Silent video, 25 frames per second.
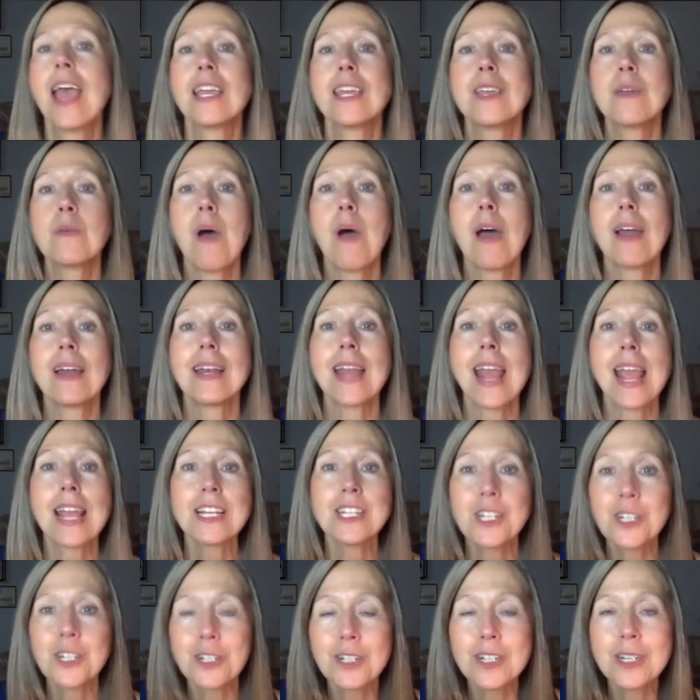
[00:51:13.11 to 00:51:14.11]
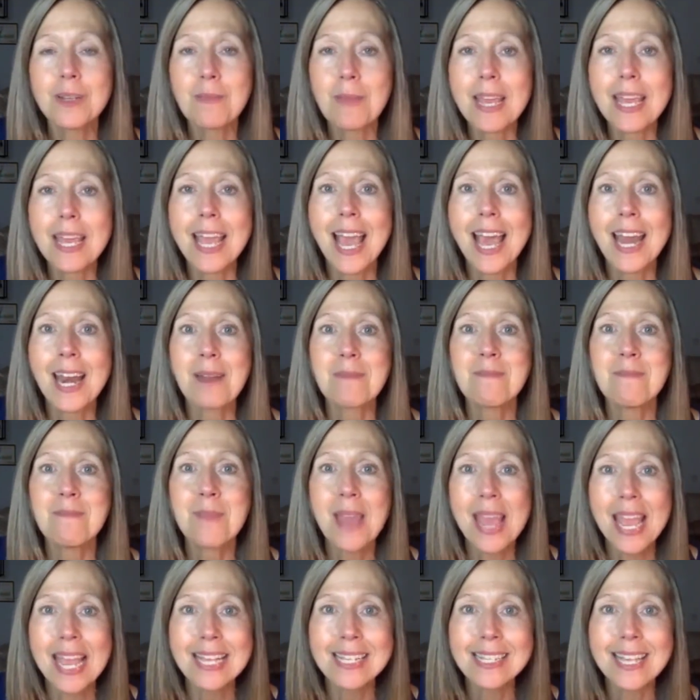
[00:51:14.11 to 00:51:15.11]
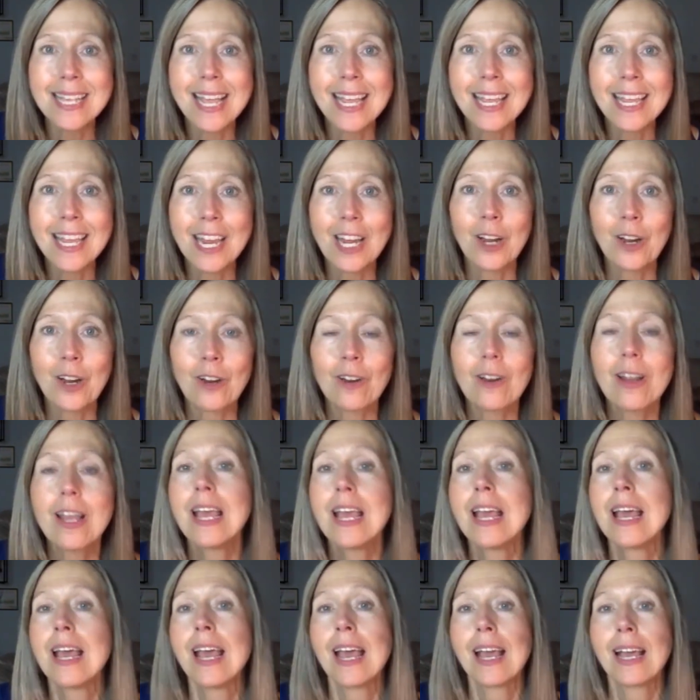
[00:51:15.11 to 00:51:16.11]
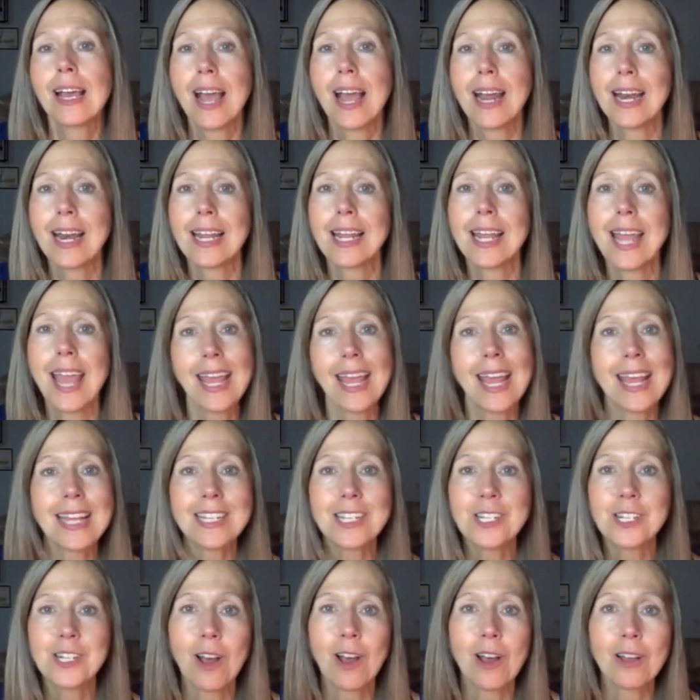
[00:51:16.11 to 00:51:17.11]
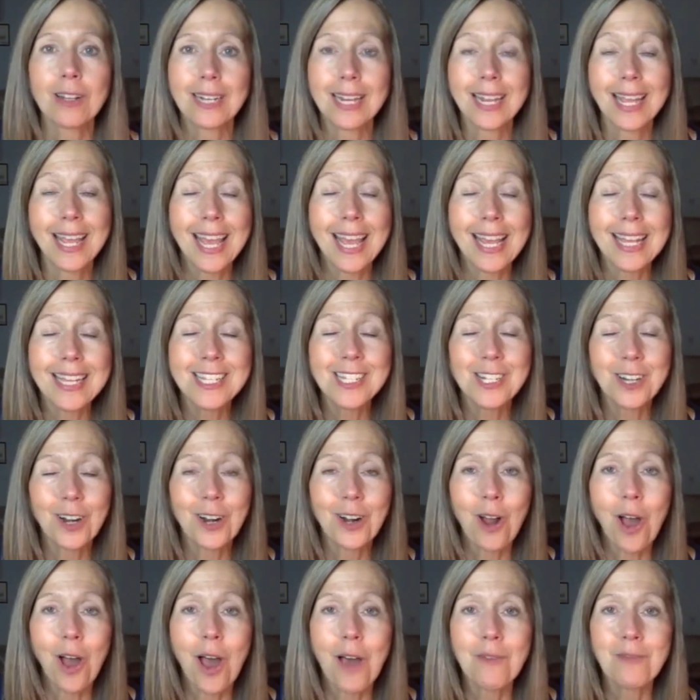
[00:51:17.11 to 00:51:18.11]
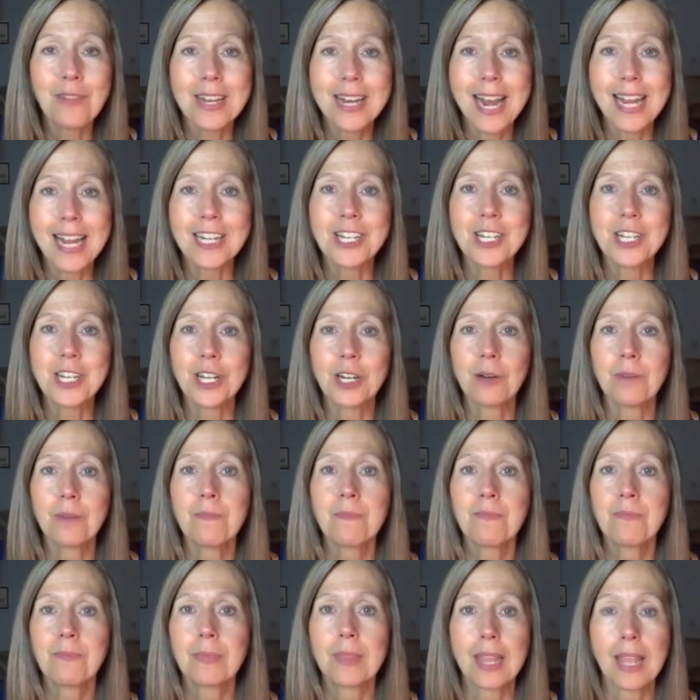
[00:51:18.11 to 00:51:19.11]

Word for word: You want next year to be an amazing year, kind of kickstart off the next year.